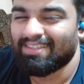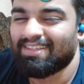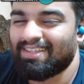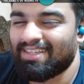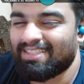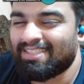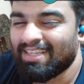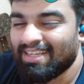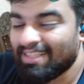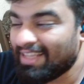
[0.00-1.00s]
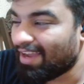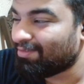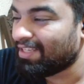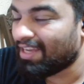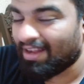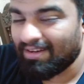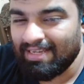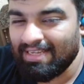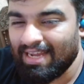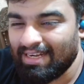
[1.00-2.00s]
it's they have DeAndre
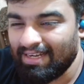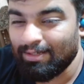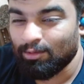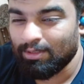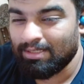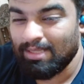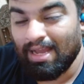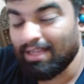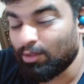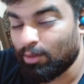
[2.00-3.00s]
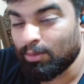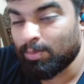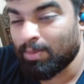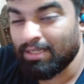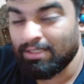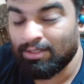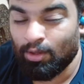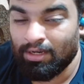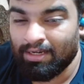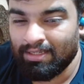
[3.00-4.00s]
Yedlin, who was I thought was pretty
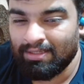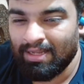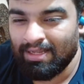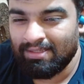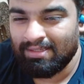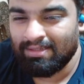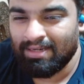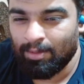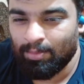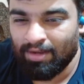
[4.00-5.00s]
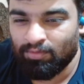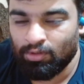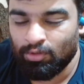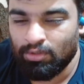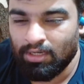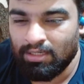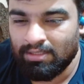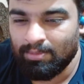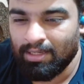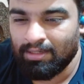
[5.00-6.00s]
solid as a right back for Newcastle,
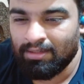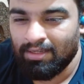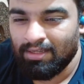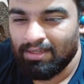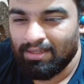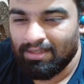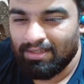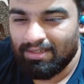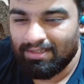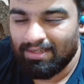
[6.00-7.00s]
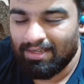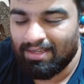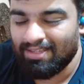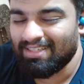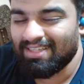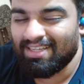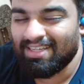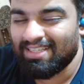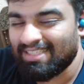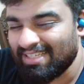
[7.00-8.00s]
man.
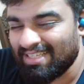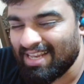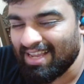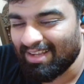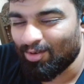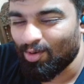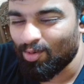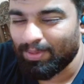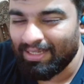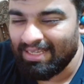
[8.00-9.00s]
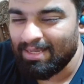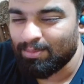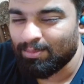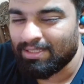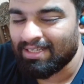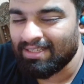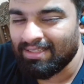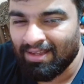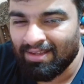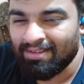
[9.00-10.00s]
It's just like an OP team sitting
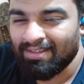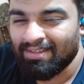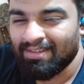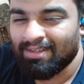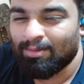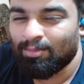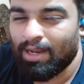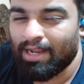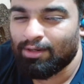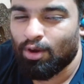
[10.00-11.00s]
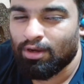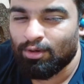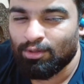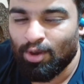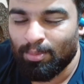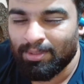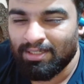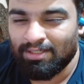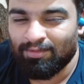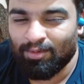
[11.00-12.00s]
there playing knockout
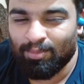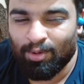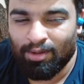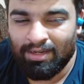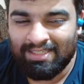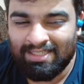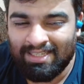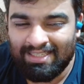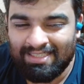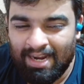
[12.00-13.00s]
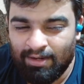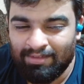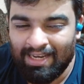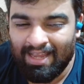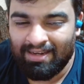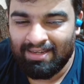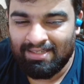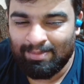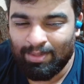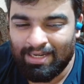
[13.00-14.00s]
competition football. It's kind of hilarious,
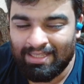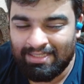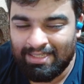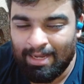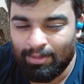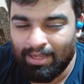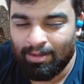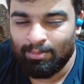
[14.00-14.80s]
but at the same time,